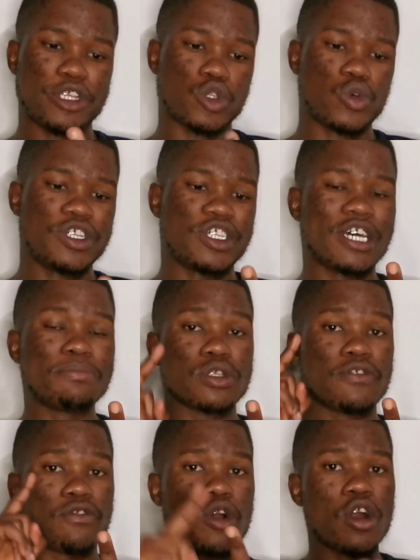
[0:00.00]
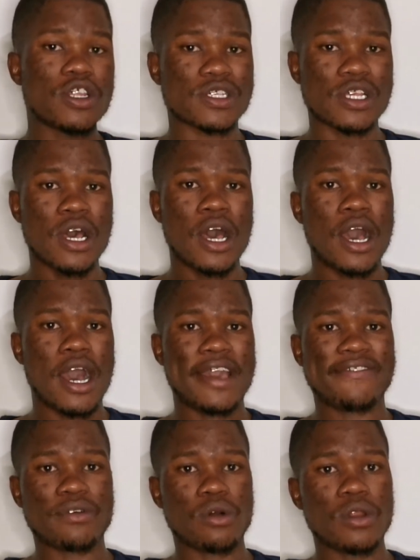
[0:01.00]
So in terms of calls,
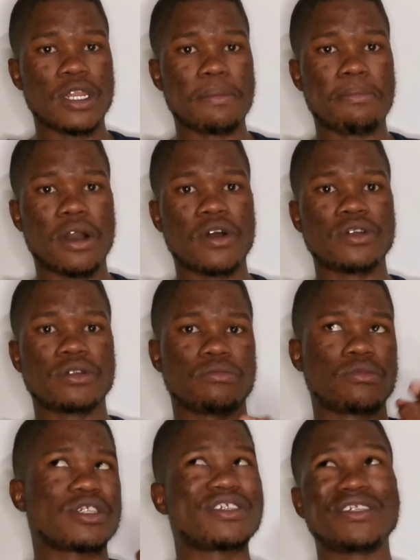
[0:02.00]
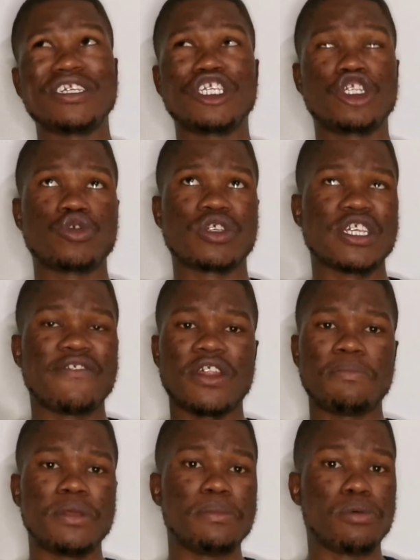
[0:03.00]
I've called about 6 to
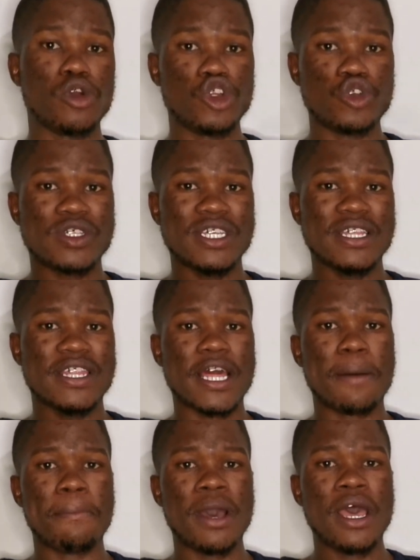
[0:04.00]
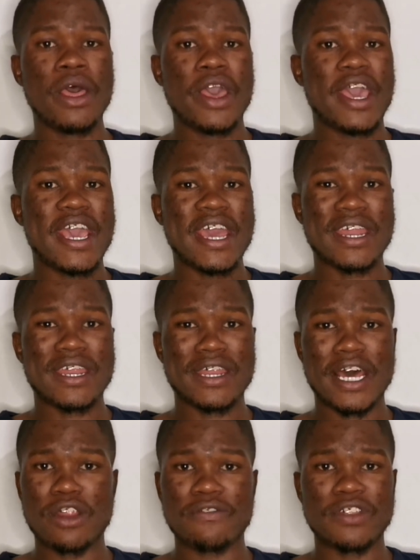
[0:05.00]
7 people using them, and
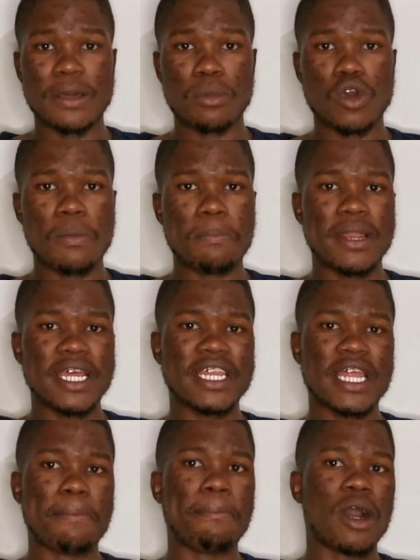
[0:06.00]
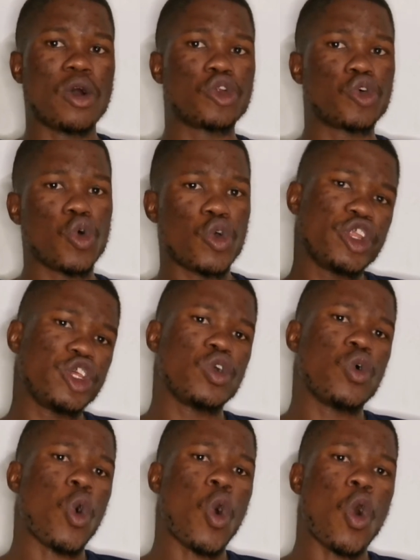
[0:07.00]
none of them complained about
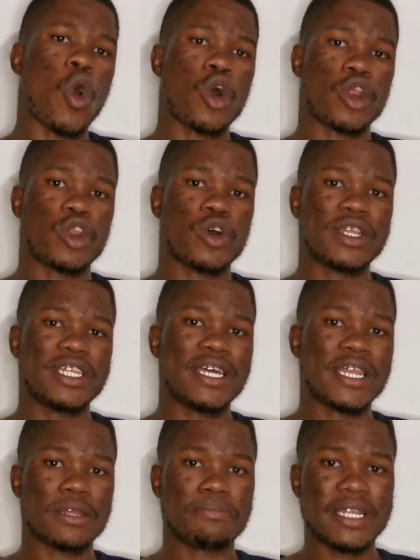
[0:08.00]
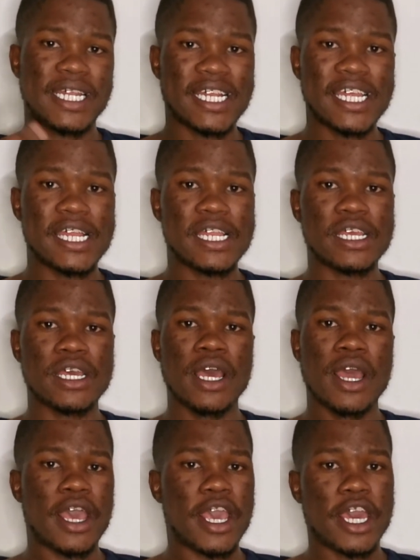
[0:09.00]
audio or not hearing me clearly.
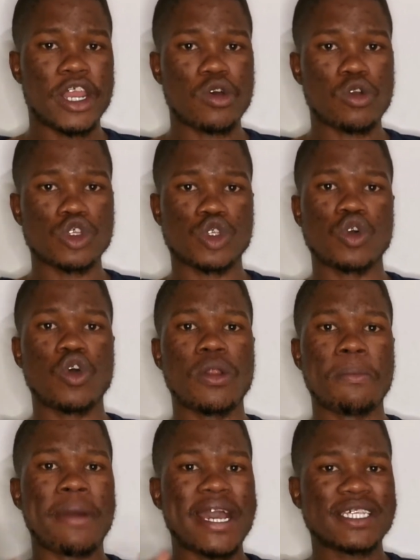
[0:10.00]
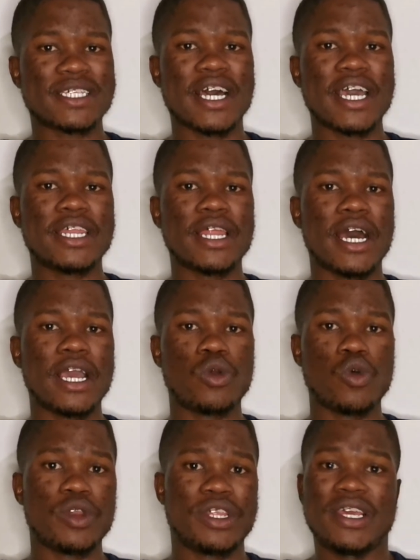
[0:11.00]
And also on my side, I
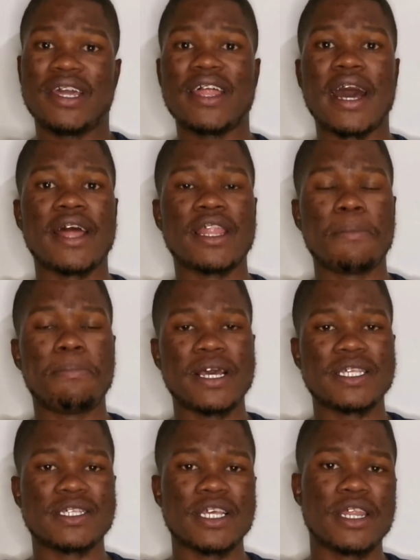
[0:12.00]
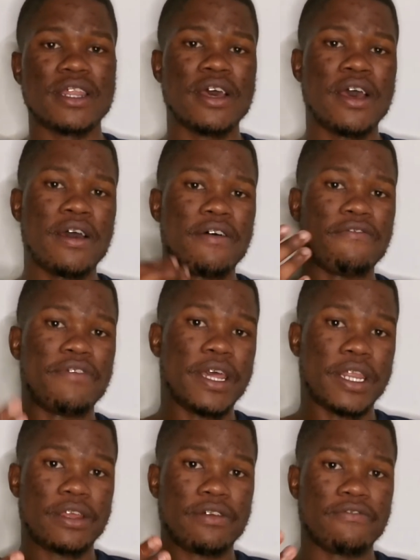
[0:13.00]
could hear the other person
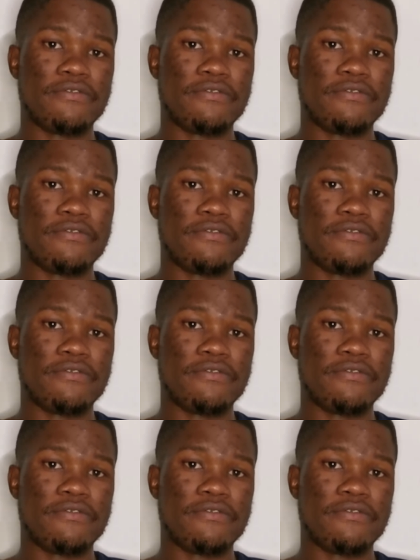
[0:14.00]
very